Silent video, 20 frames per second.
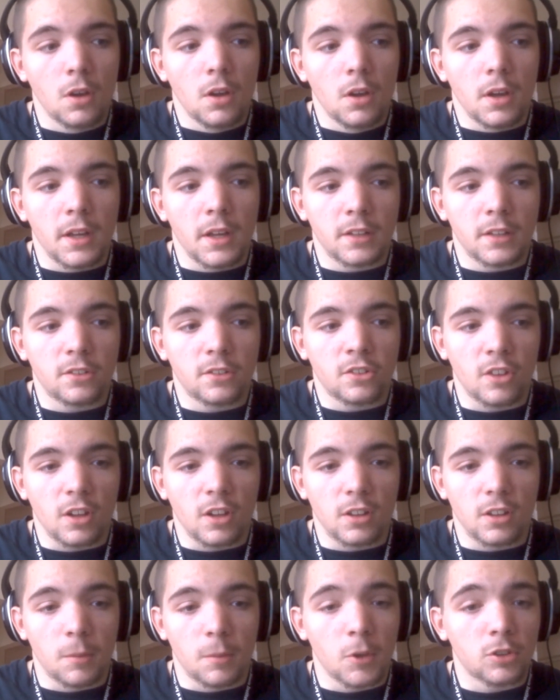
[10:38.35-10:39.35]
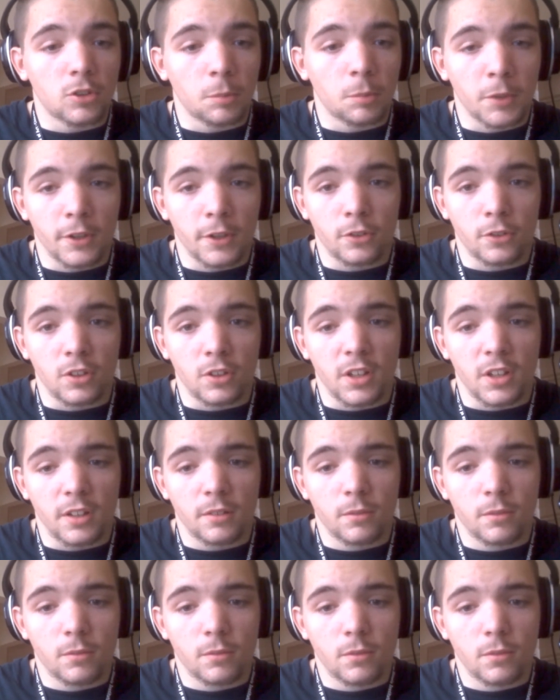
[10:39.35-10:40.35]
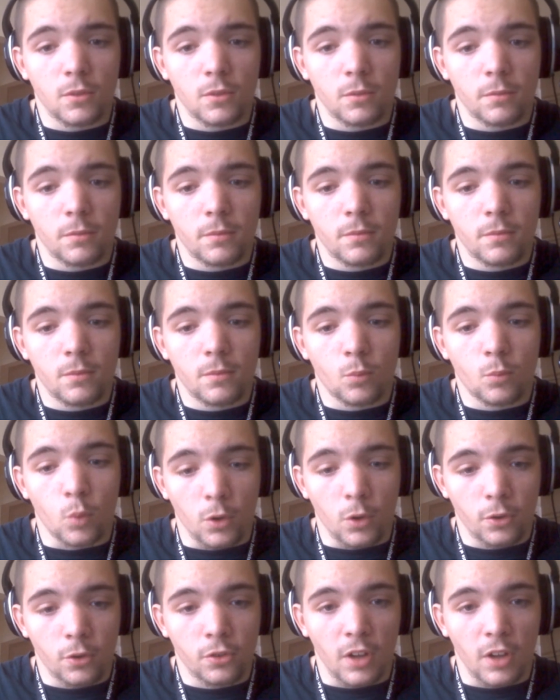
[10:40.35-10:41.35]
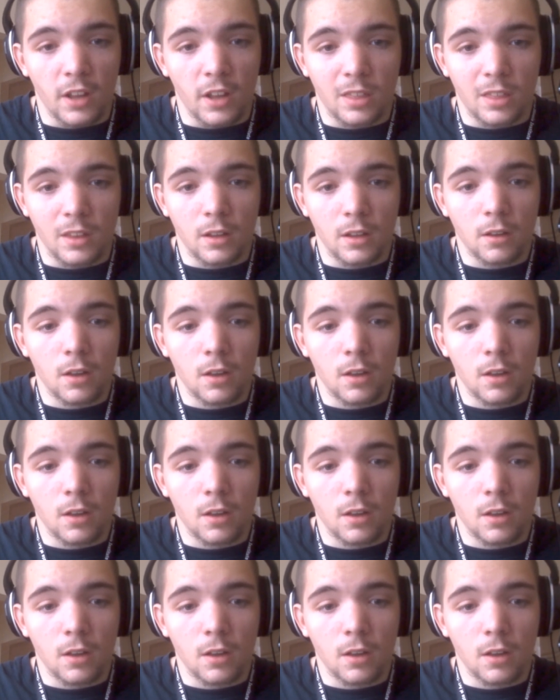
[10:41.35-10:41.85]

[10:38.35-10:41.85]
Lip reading: It's the multiplayer is a lot worse, I think.